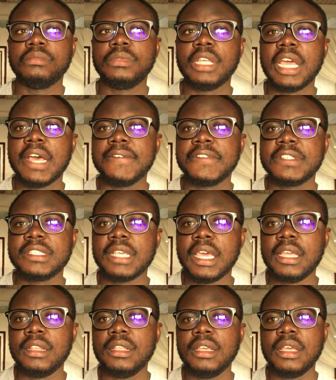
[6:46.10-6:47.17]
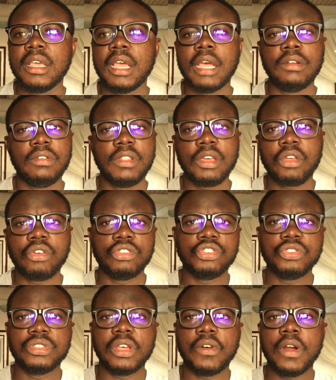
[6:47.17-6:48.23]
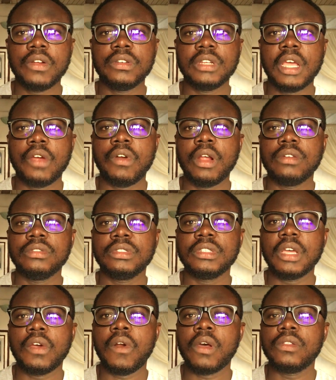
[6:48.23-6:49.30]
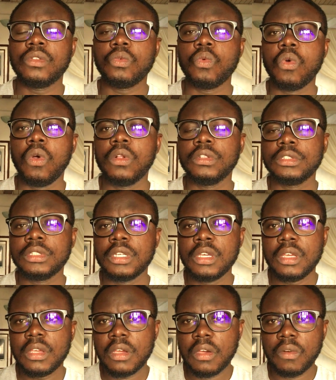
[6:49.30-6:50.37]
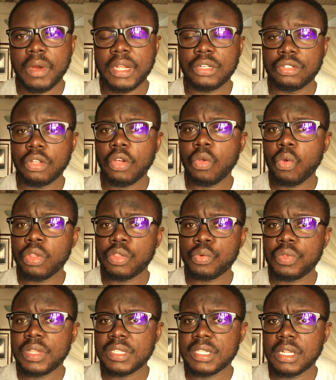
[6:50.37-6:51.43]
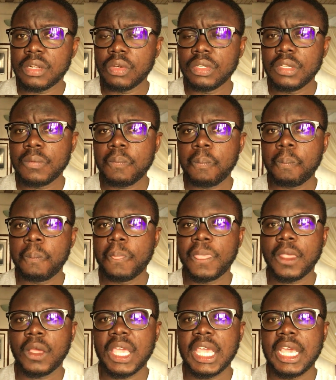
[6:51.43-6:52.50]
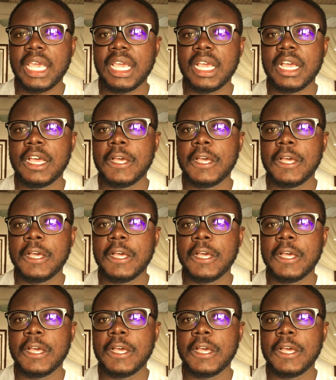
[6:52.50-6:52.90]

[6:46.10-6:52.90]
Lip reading: they have Sane, and other countries around the world. All right, do not go through this alone. Okay,